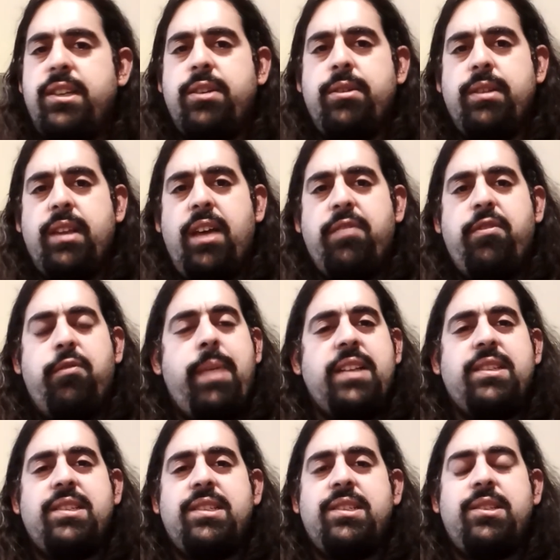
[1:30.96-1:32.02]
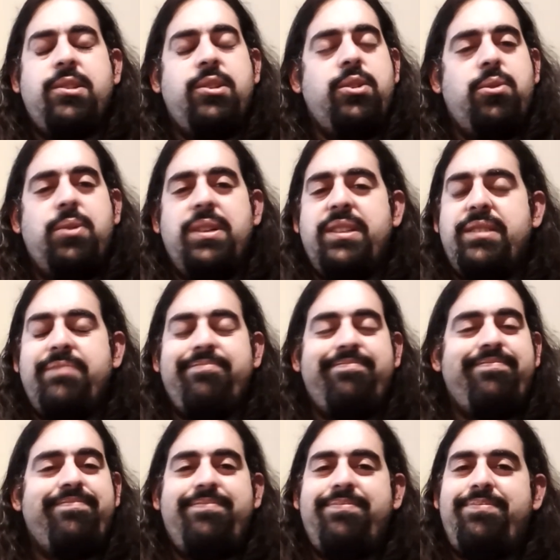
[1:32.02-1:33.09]
Life of Pets 2, and
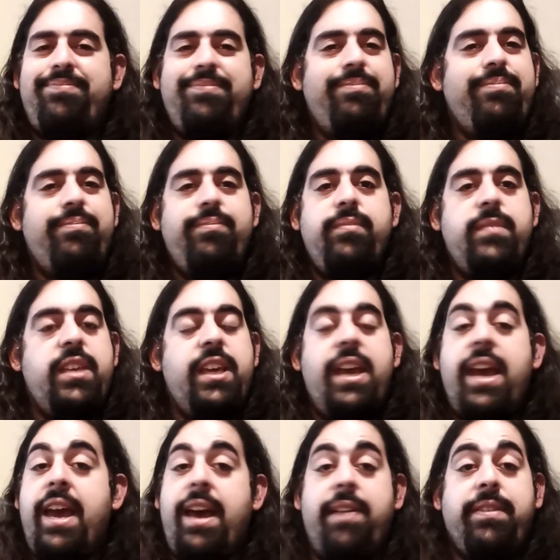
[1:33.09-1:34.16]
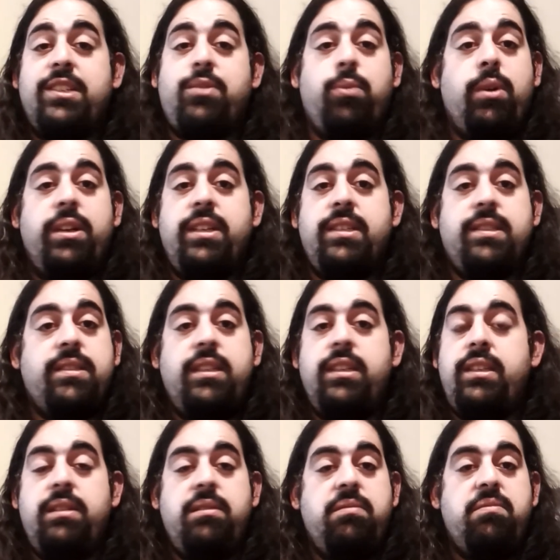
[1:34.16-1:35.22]
yeah, this one is
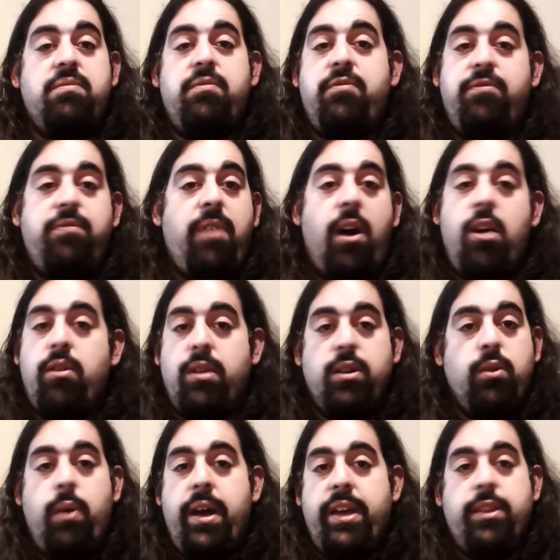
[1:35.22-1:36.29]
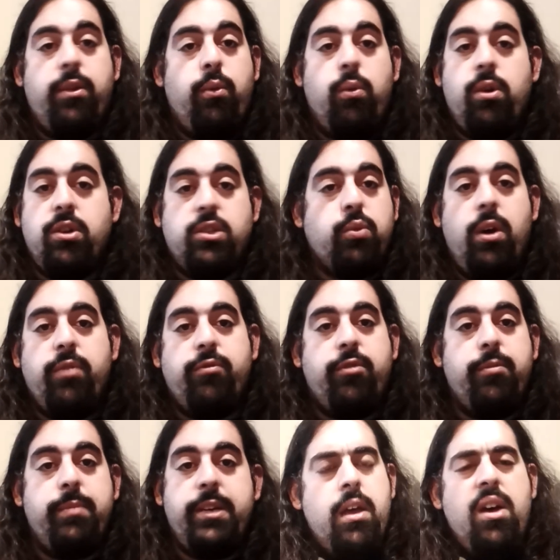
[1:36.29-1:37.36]
far and away the worst one for
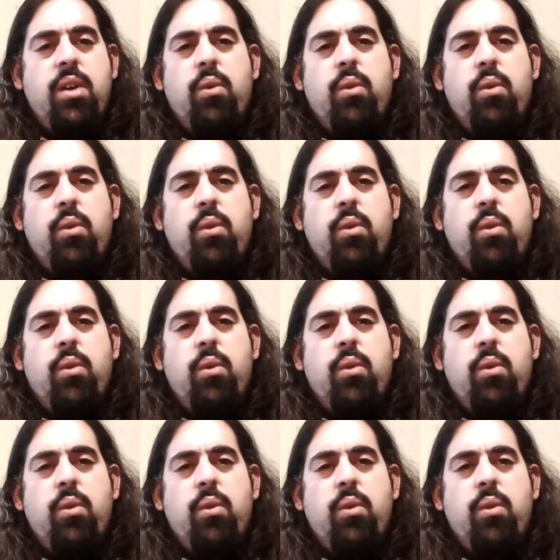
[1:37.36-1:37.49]
me.